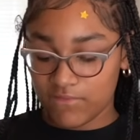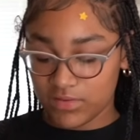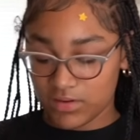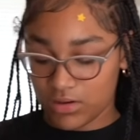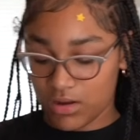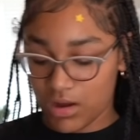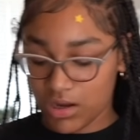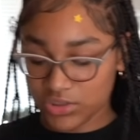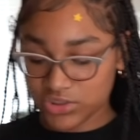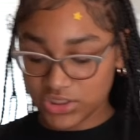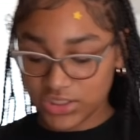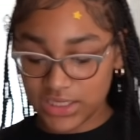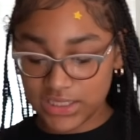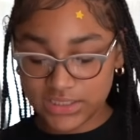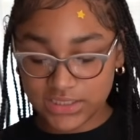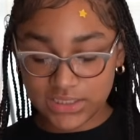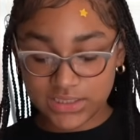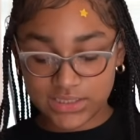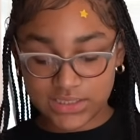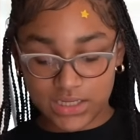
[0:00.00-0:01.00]
For the call, she
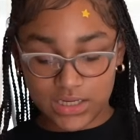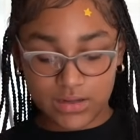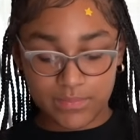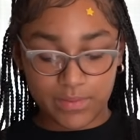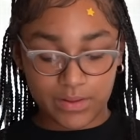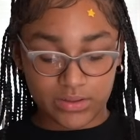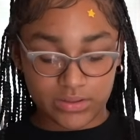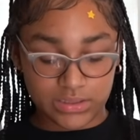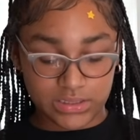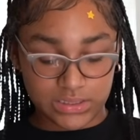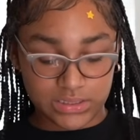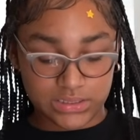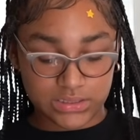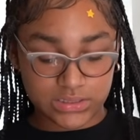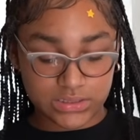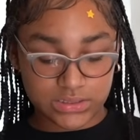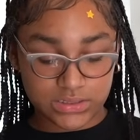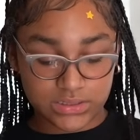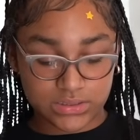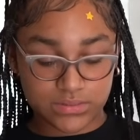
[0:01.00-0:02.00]
can tell about
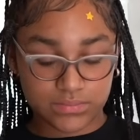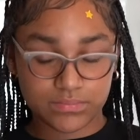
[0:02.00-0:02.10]
this.